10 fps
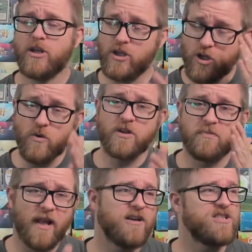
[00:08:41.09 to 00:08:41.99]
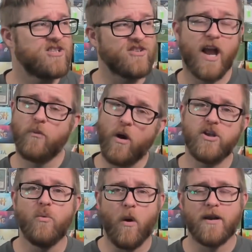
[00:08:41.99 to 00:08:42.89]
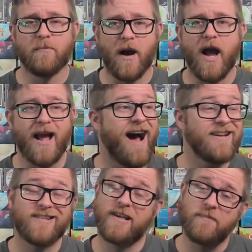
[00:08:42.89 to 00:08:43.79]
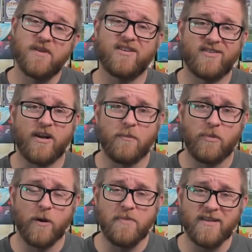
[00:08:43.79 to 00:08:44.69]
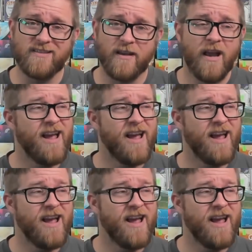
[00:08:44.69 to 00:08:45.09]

You as players decide what you want to buy. I skipped this set on purpose.